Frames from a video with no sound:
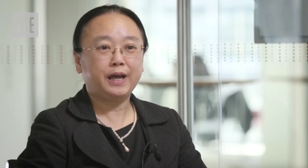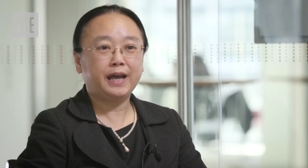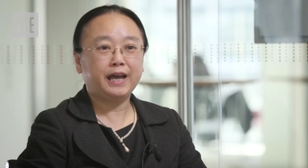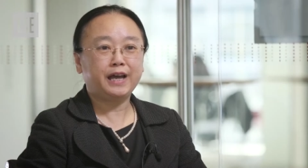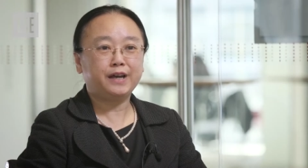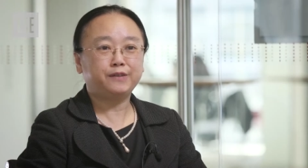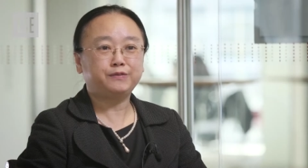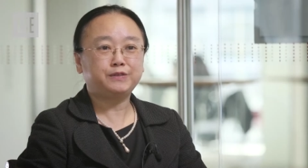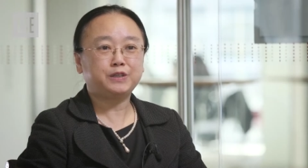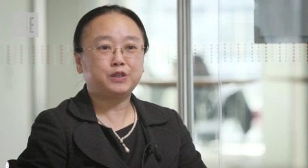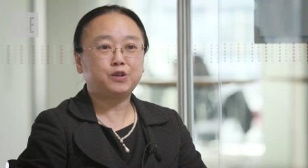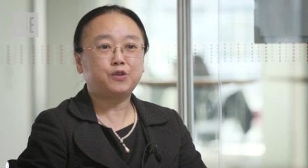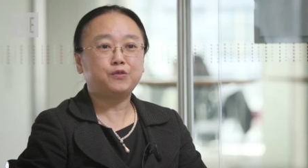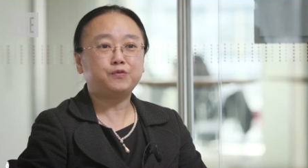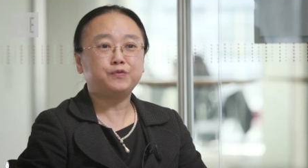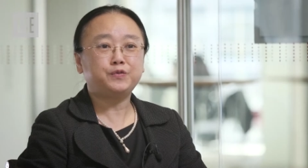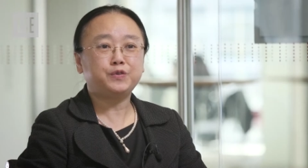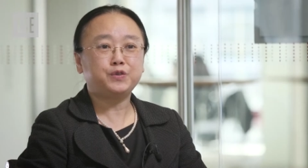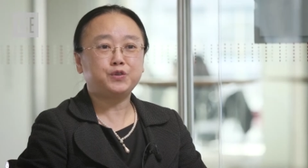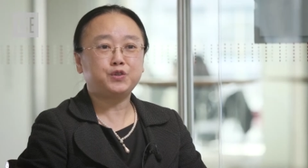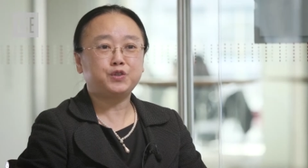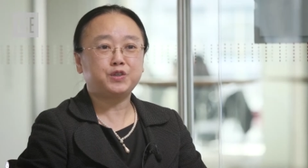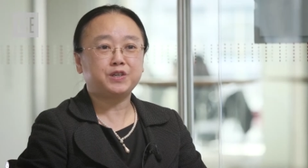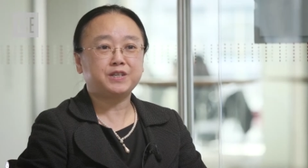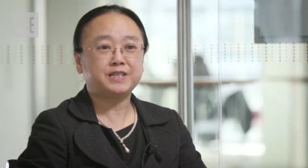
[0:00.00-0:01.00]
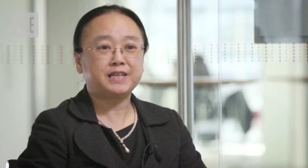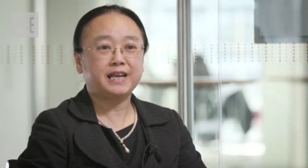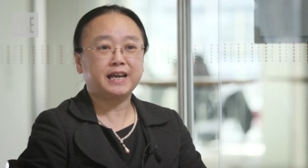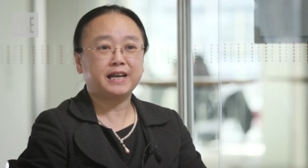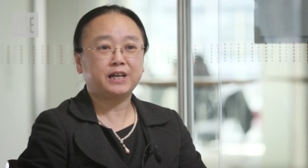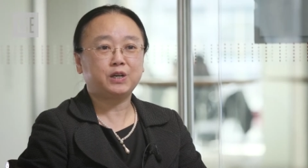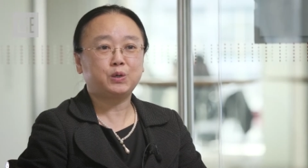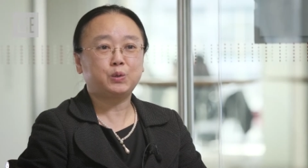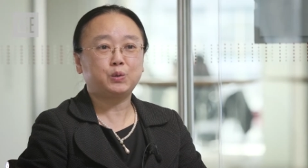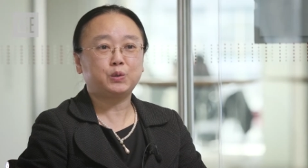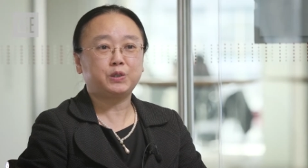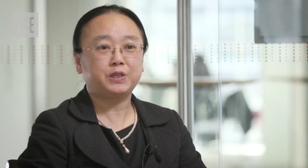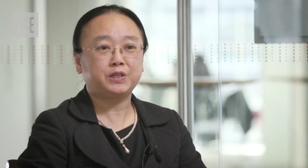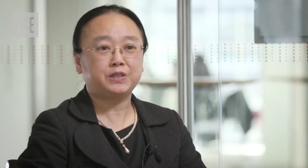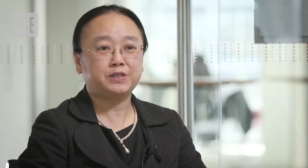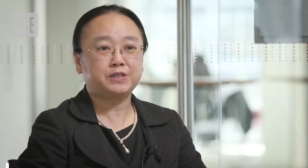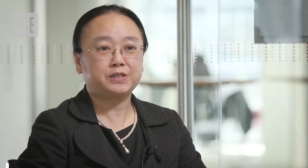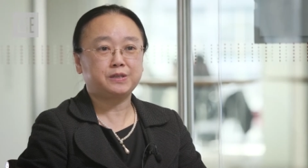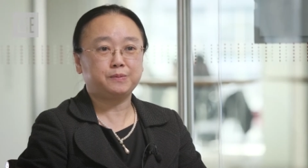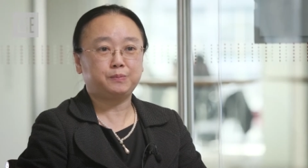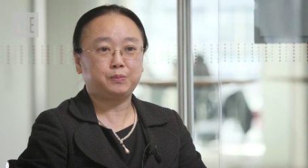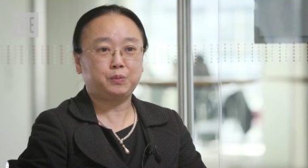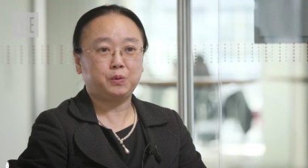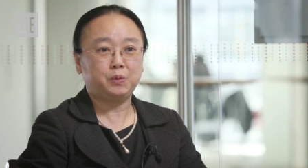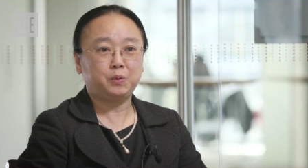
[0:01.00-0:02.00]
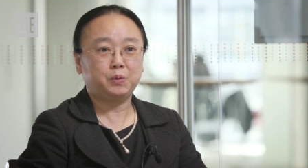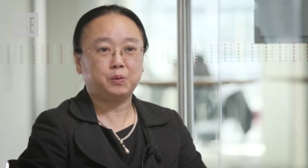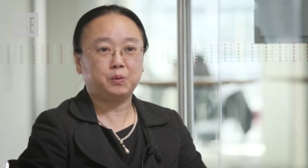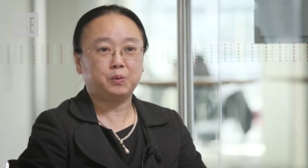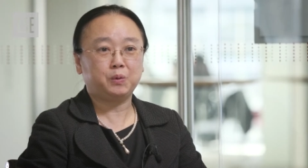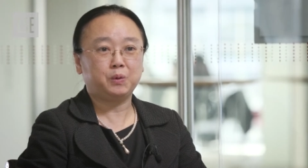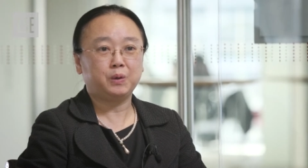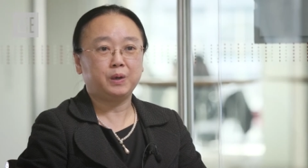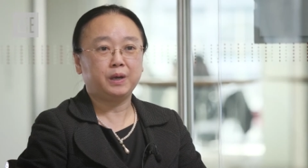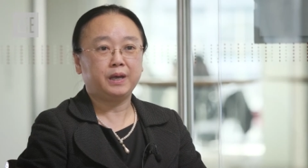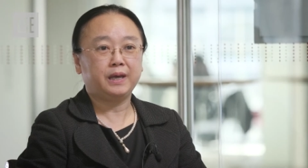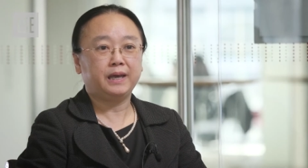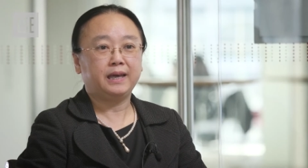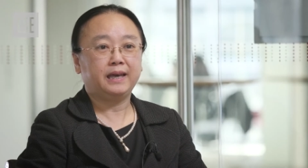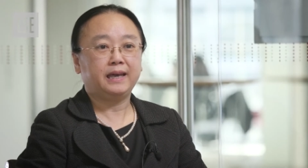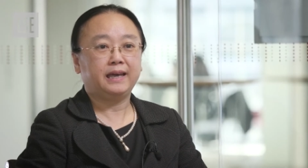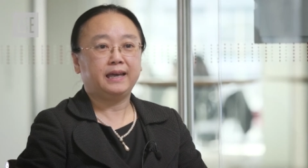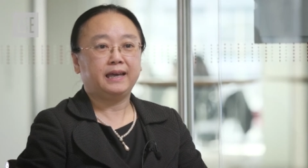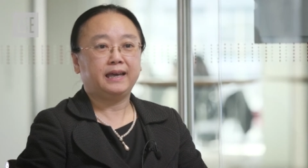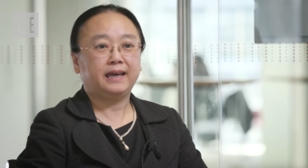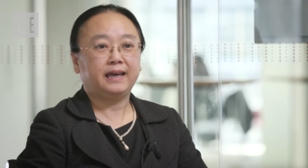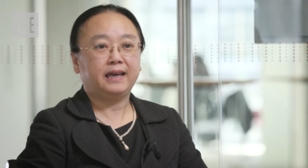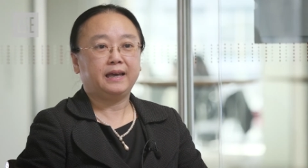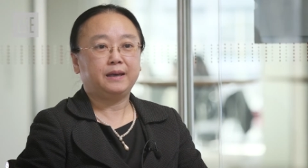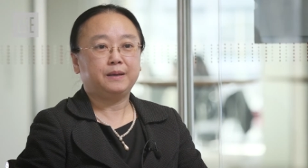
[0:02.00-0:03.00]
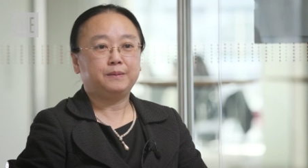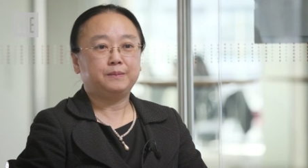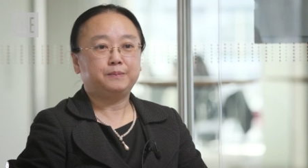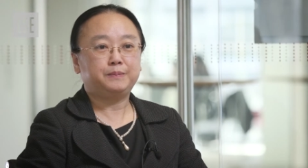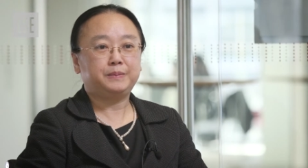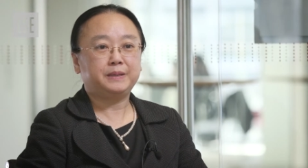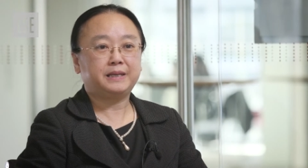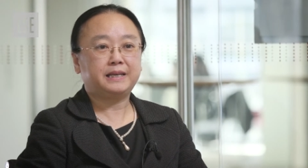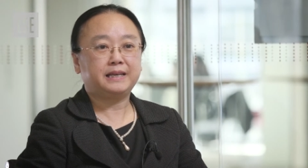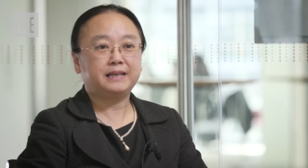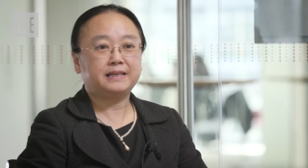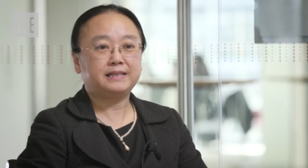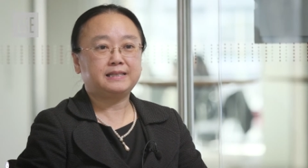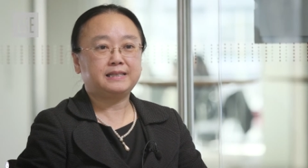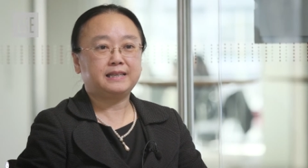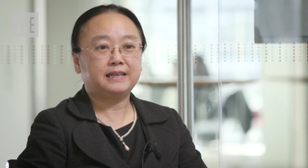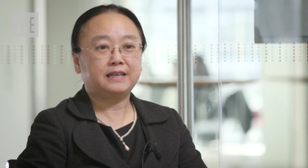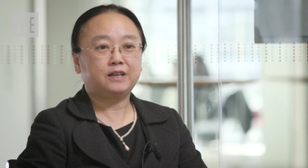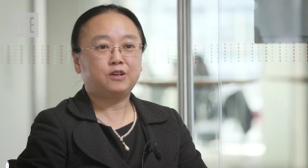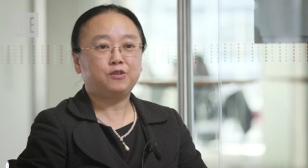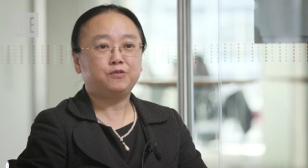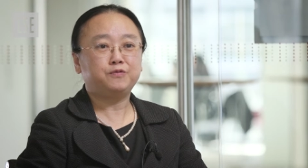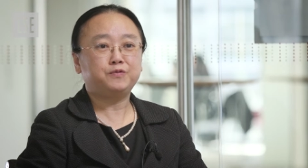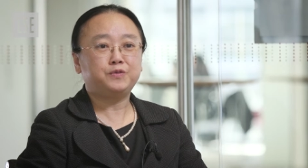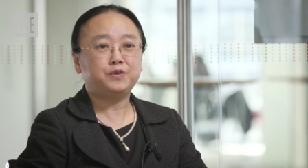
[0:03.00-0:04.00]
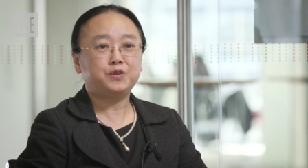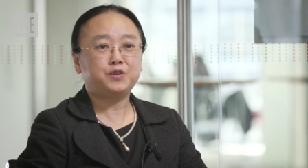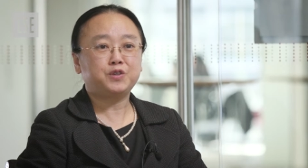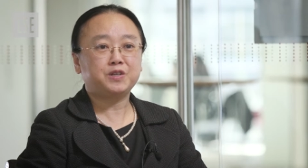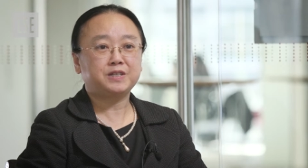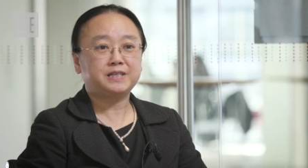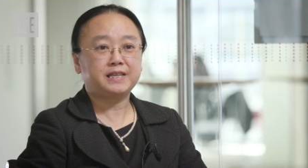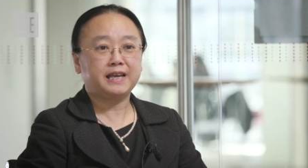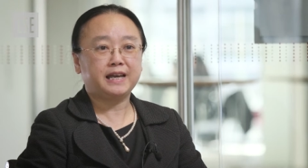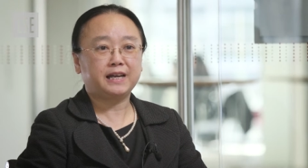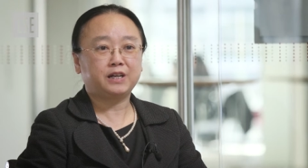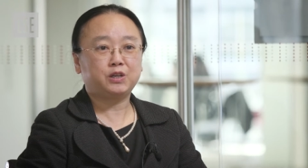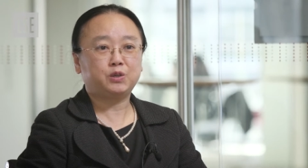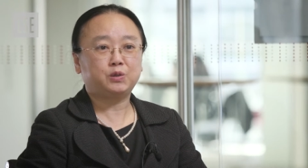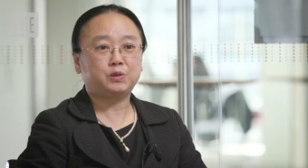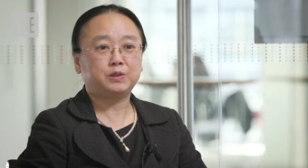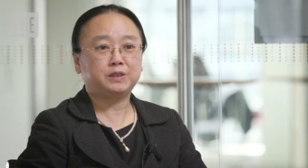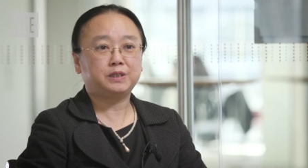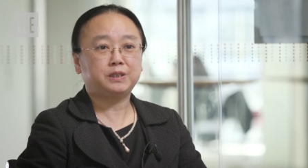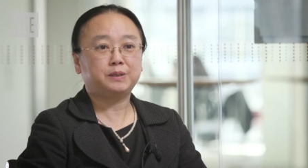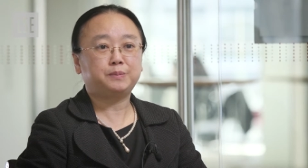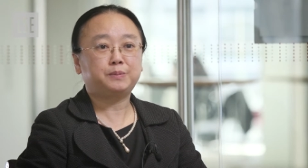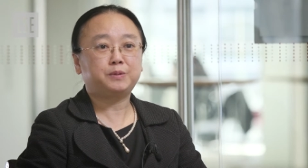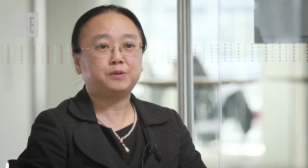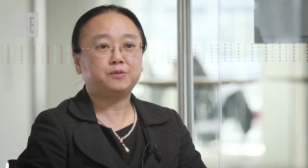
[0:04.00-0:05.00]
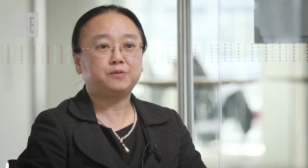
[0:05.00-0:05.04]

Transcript: have the Confucius headquarters support because the Confucius headquarters